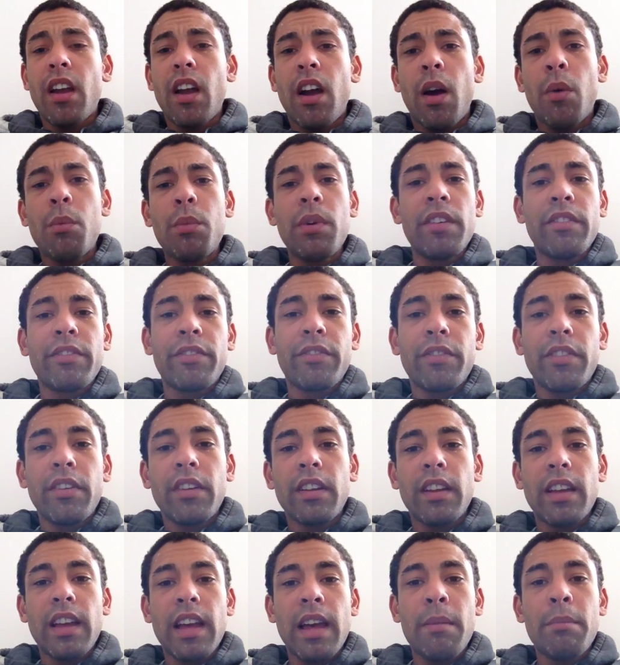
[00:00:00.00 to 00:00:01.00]
I'm with
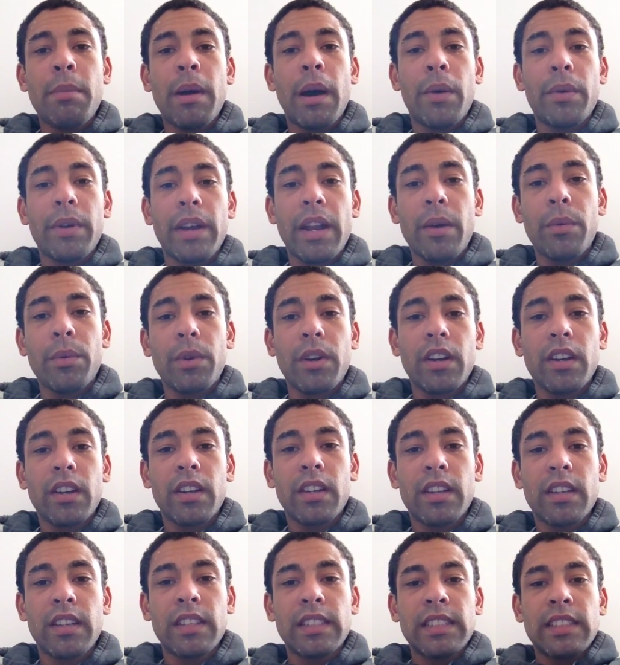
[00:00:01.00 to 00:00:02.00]
Empower
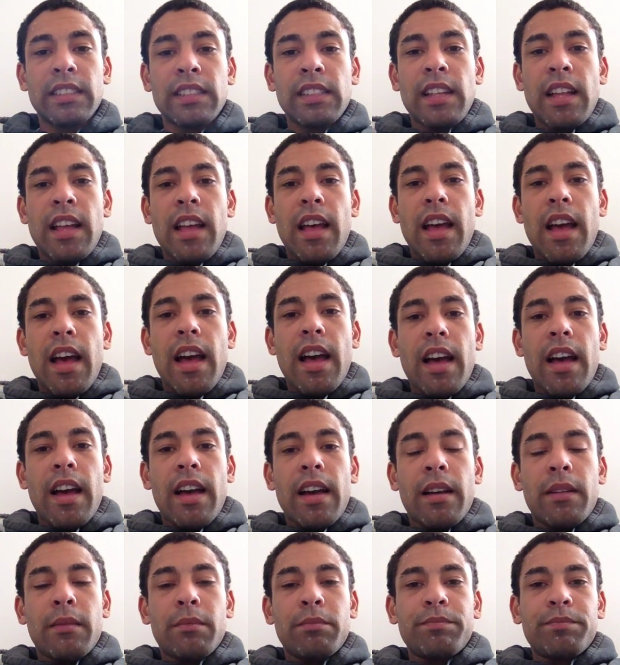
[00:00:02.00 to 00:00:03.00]
Network.
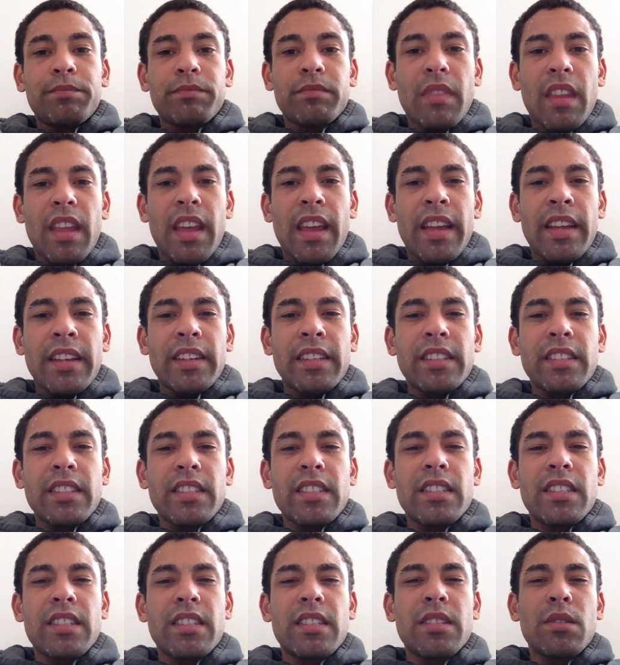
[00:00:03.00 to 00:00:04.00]
And
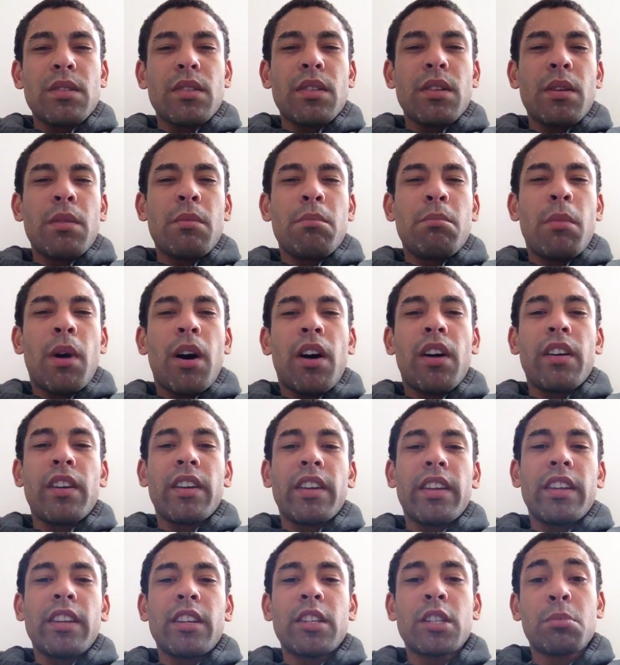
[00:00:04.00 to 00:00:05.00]

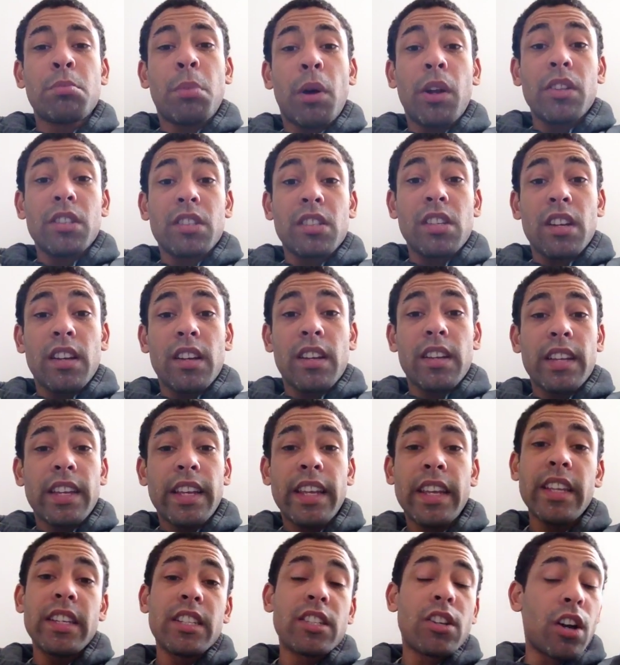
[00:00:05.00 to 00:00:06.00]
my sponsor,
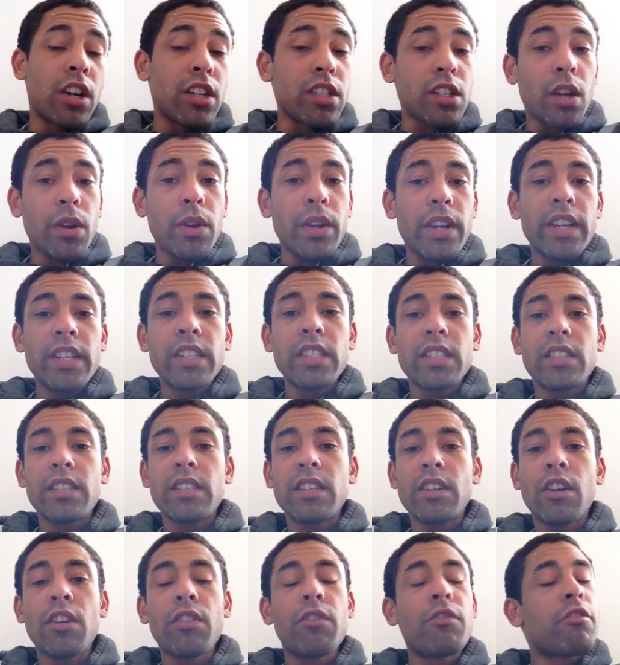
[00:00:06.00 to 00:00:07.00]
he's
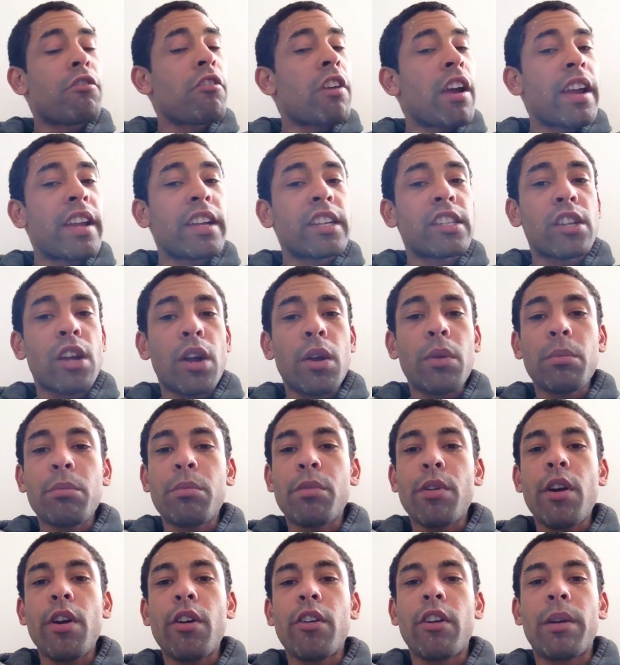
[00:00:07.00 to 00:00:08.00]
created his own
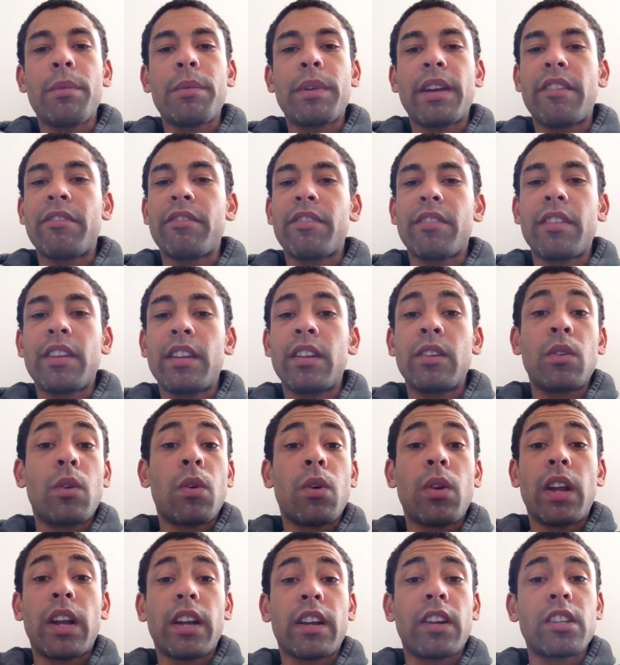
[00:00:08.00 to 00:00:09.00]
program and
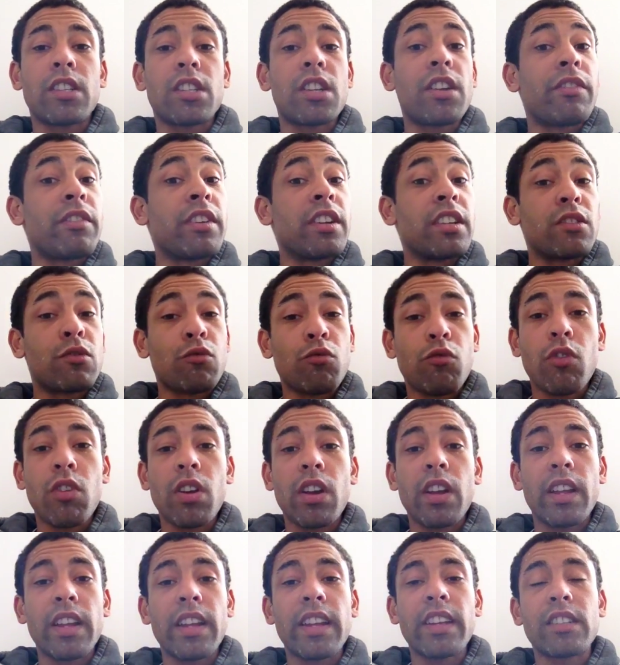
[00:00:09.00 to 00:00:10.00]
all that kind of stuff. And it's
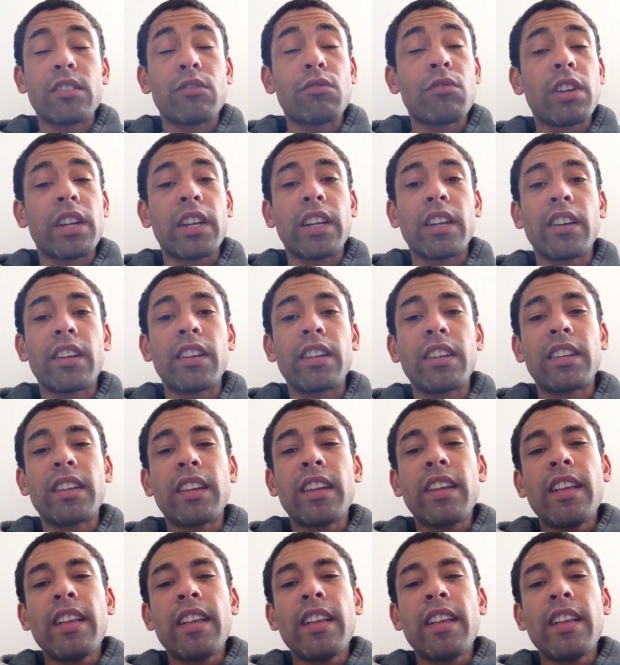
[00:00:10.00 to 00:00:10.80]
really good.